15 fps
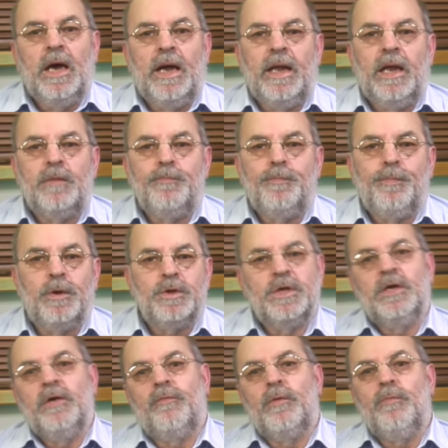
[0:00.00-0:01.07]
I had
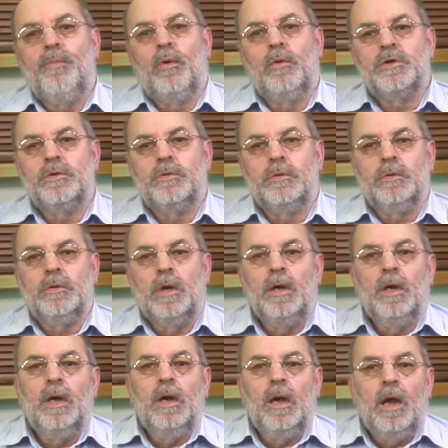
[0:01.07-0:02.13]
positive reports on
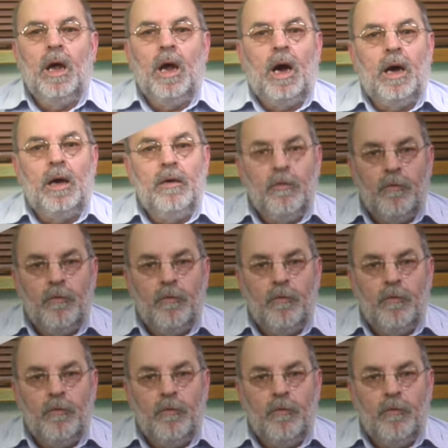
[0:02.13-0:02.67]
are